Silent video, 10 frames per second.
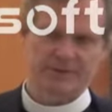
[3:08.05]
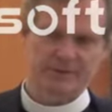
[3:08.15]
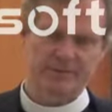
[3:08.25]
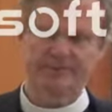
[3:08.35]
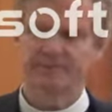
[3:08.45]
of
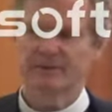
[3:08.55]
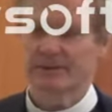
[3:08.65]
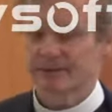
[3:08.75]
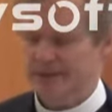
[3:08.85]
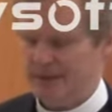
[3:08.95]
Eden.
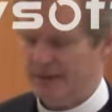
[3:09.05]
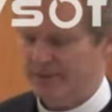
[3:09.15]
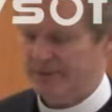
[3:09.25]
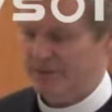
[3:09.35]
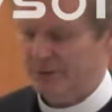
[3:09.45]
They
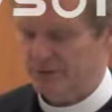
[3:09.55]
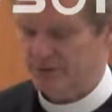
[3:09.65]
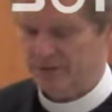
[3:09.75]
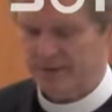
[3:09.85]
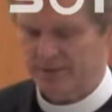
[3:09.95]
have to
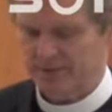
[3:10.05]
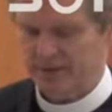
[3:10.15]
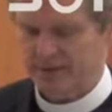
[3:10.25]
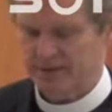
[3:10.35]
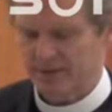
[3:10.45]
go and
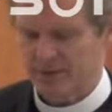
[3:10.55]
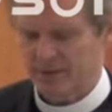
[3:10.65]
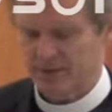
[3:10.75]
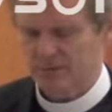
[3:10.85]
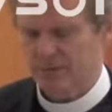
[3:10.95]
make their
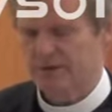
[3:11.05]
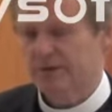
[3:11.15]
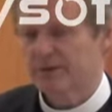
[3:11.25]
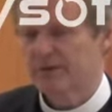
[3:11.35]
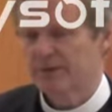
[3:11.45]
own
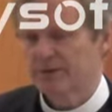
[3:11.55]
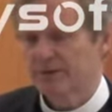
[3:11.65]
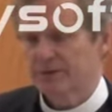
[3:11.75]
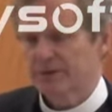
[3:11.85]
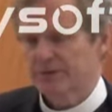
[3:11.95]

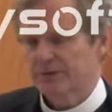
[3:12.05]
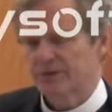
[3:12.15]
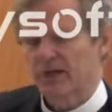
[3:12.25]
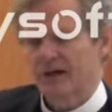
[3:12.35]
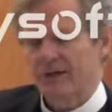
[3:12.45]
new
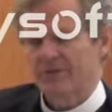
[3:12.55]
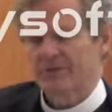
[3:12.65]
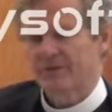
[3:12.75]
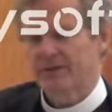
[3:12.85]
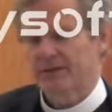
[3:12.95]
life
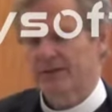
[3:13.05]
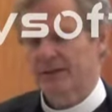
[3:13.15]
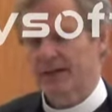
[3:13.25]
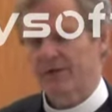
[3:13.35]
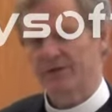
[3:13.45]

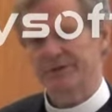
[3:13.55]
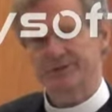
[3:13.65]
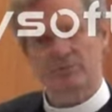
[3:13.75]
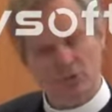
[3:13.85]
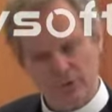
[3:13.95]
now as
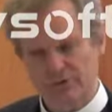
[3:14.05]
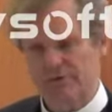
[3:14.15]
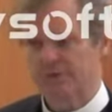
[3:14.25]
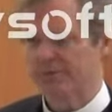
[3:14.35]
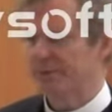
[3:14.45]

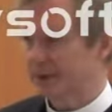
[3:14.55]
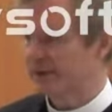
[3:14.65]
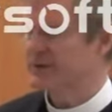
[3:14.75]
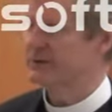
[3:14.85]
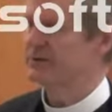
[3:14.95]
mortal
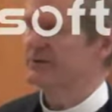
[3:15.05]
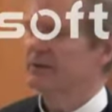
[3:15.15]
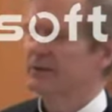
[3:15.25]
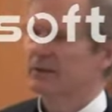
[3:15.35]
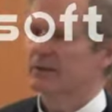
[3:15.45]
beings.
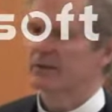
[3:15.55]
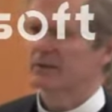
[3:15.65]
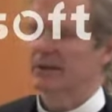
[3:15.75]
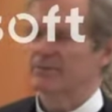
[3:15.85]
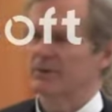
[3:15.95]

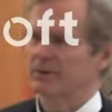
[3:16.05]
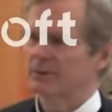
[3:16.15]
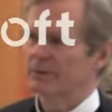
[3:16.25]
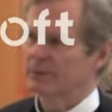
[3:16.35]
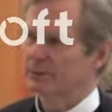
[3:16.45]
Labor
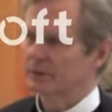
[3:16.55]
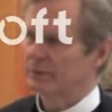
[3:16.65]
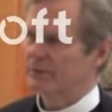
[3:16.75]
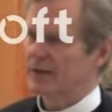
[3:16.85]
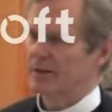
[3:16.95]

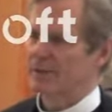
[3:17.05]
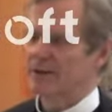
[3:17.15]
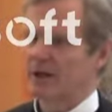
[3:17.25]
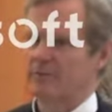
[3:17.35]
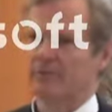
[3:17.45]
will now
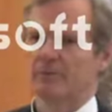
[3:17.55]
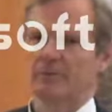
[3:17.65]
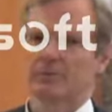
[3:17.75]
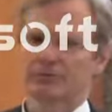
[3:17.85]
become